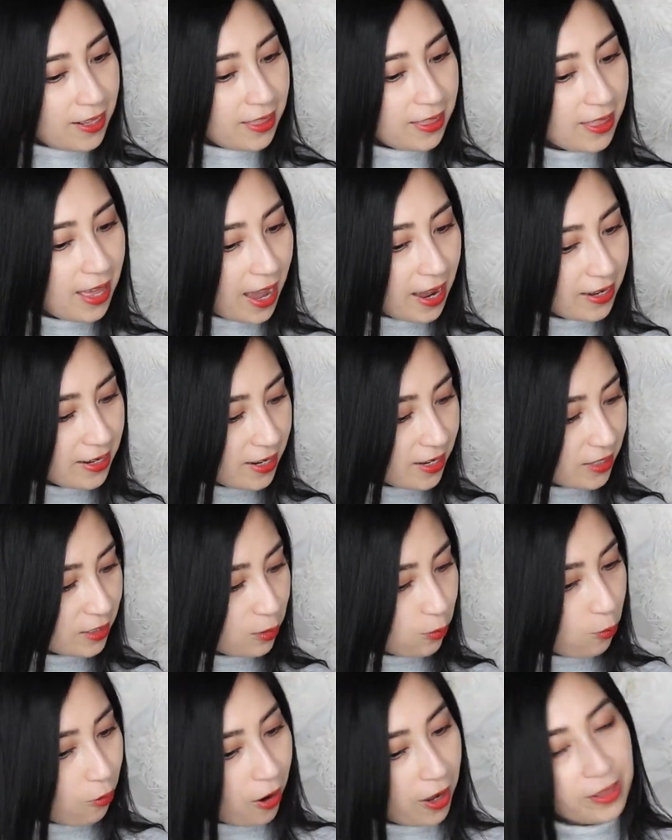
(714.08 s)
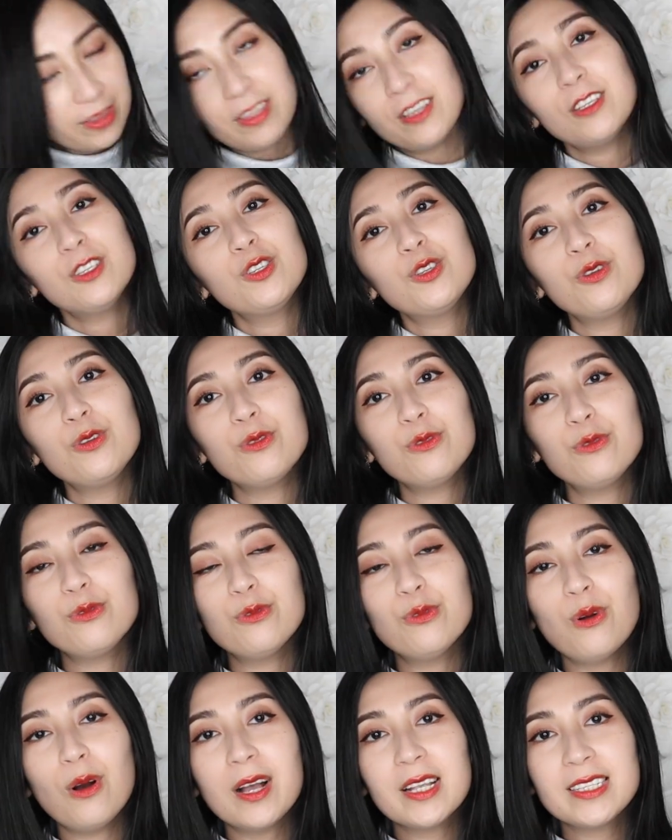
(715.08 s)
that is what the
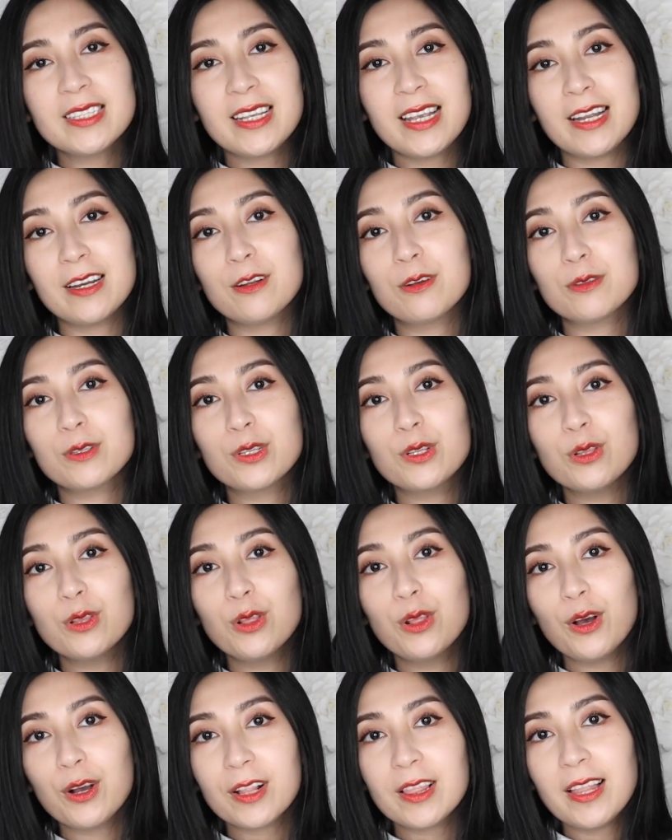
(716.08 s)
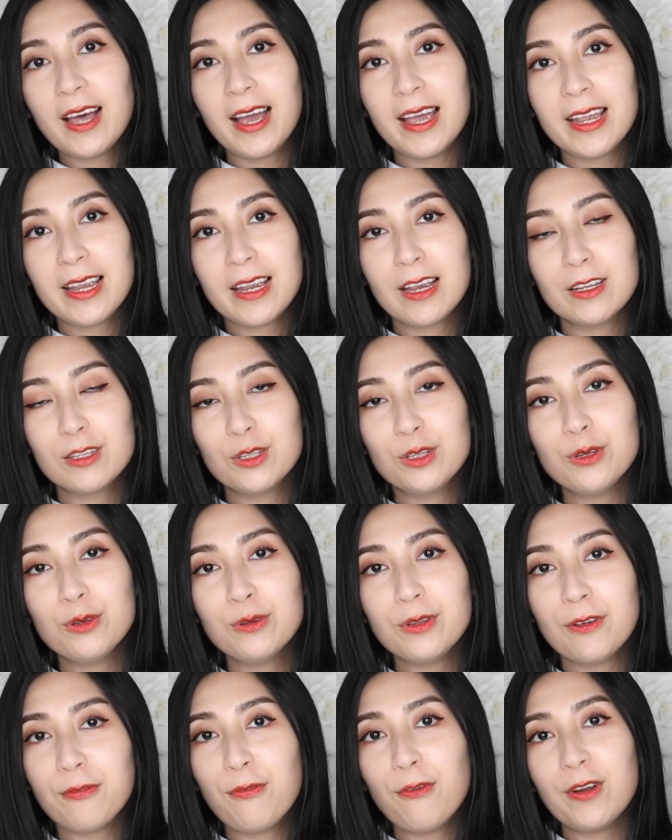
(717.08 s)
2 sandals look like. 2
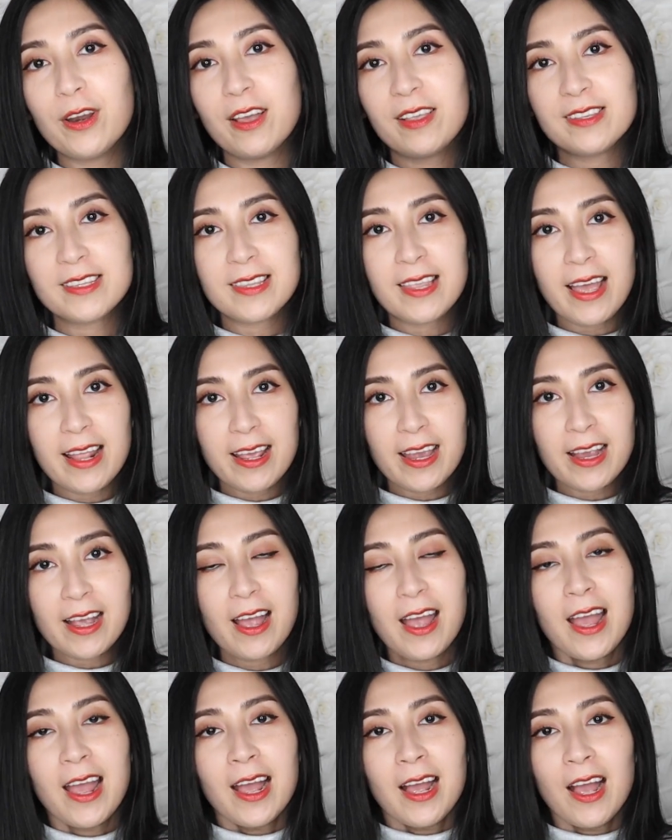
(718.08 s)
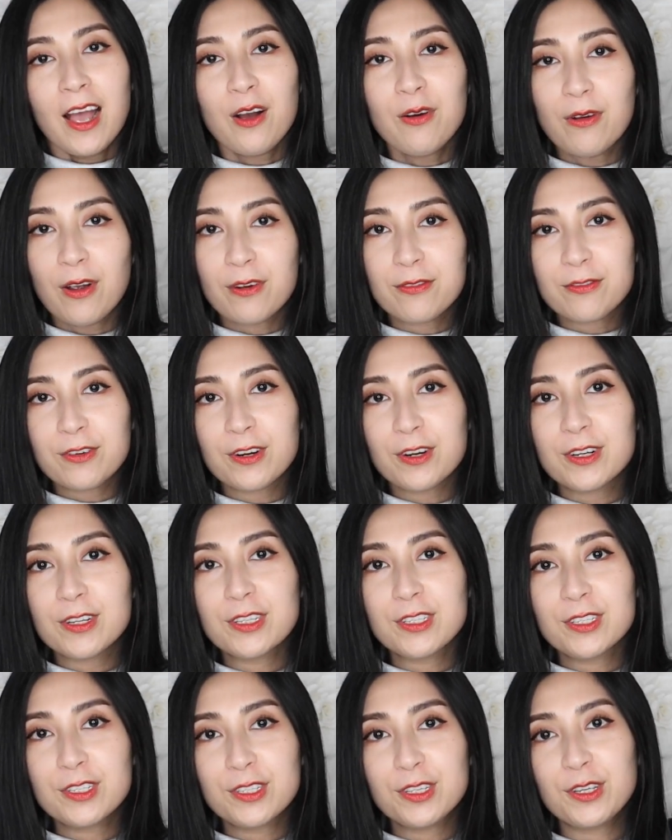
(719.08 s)
different aesthetic, however
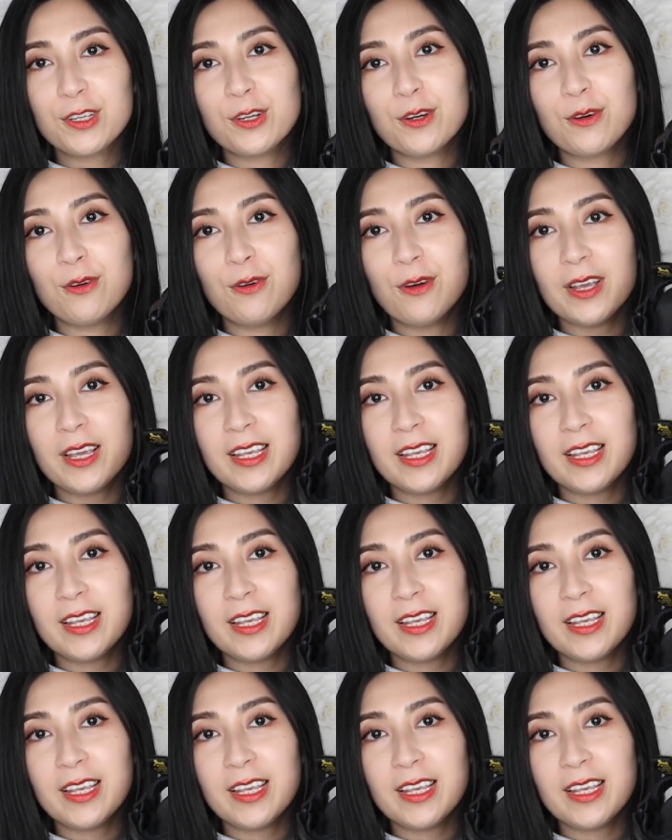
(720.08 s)
still